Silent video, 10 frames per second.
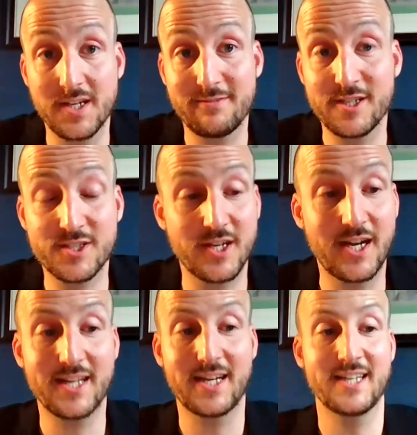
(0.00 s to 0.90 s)
Yeah, very sorry.
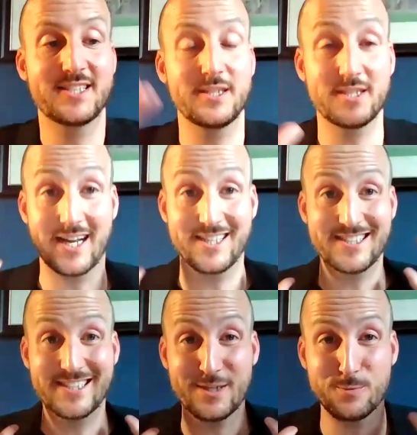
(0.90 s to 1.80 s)
I don't
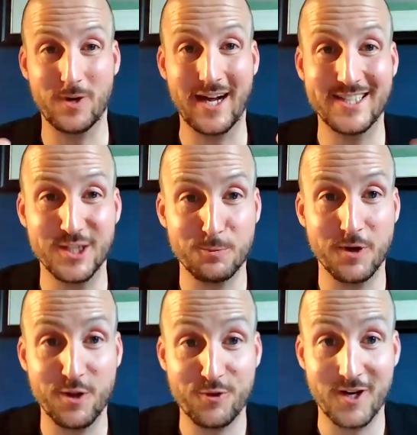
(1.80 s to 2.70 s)

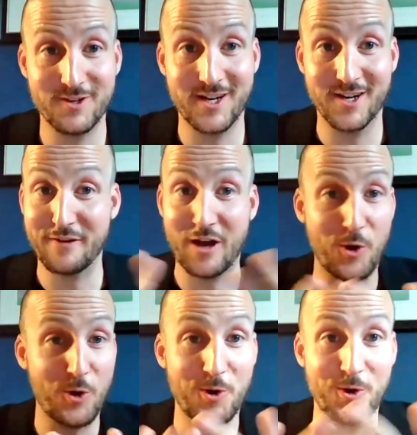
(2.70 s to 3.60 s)
want to throw out
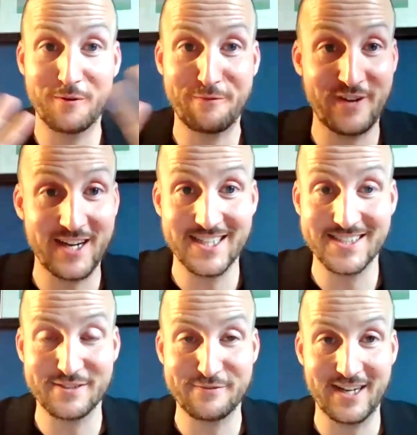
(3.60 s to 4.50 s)
all of
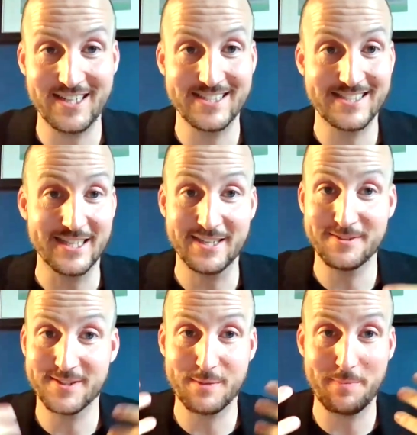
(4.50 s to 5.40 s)
finance and
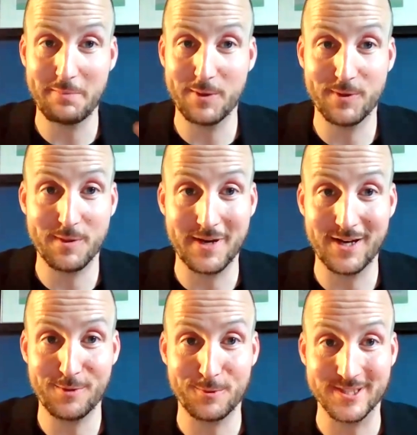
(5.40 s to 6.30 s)
financing, the baby with the
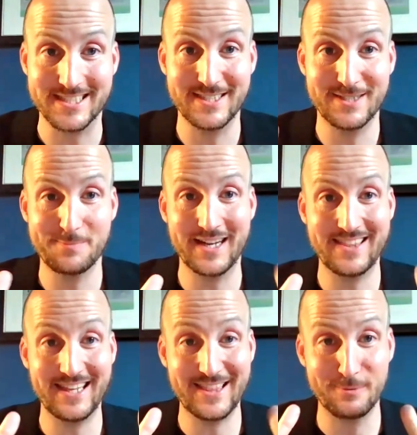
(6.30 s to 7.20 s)
bathwater. But I
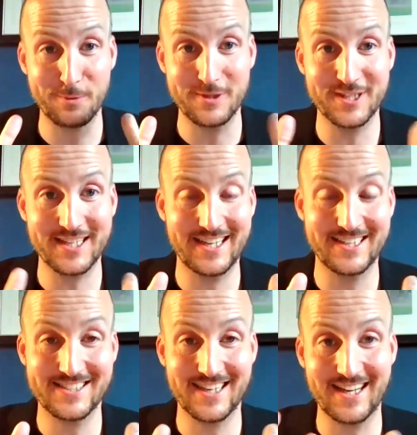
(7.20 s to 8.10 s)
think that what we're looking
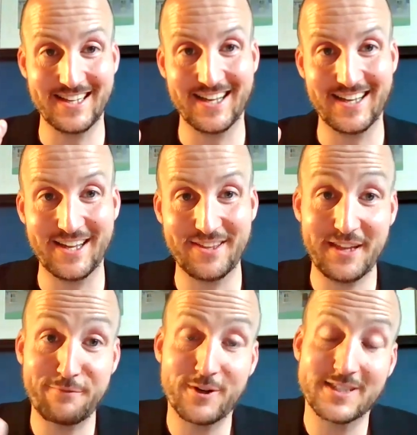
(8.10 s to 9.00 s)
at, I
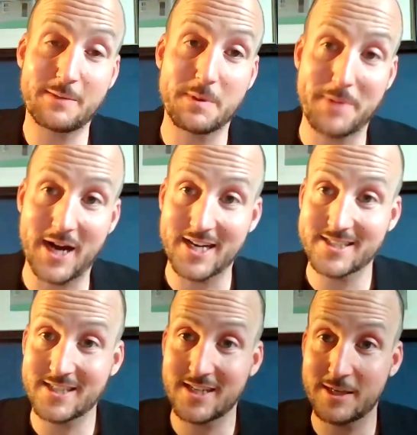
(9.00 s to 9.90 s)
think, for example,
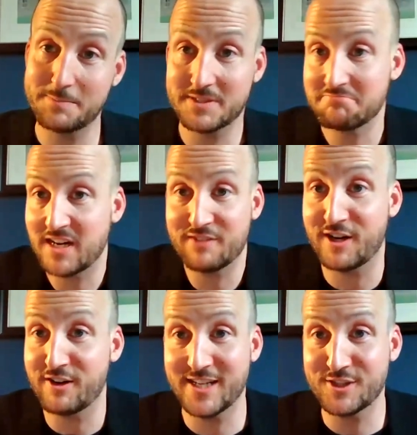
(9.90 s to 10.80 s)
buyers clubs are
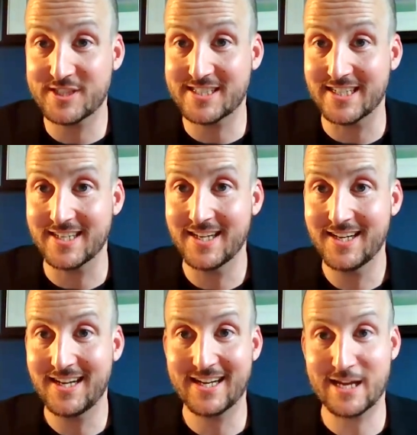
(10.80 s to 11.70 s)
very interesting
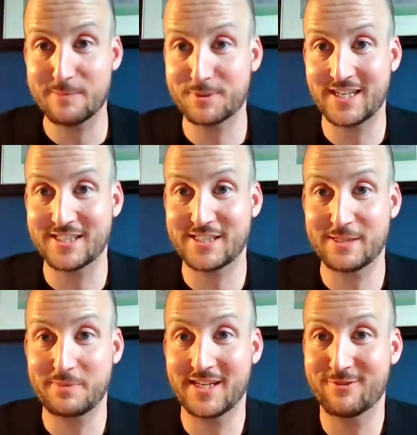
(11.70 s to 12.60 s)
and can
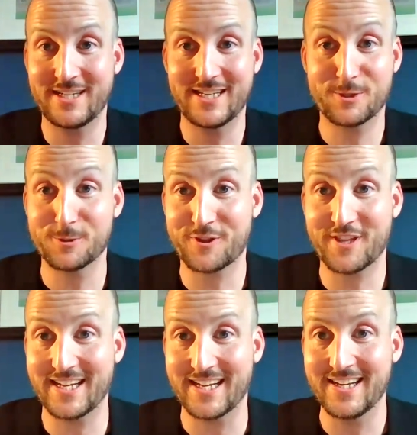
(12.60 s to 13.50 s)
potentially be a really cool
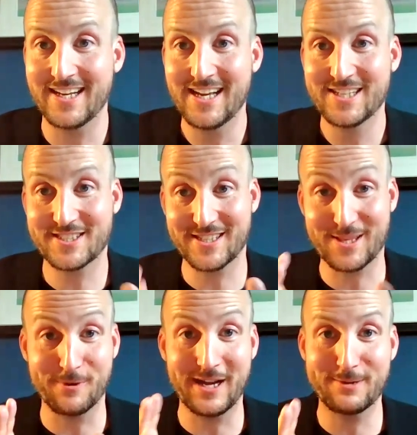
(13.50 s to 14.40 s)
thing. Just that
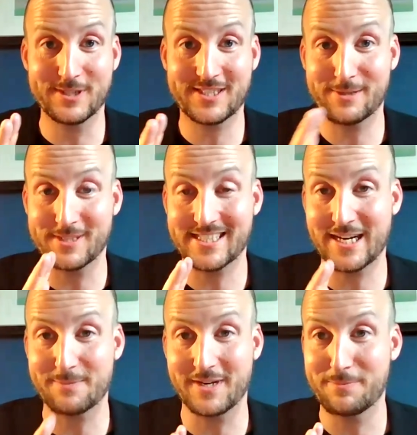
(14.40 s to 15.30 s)
the way in which they were set up and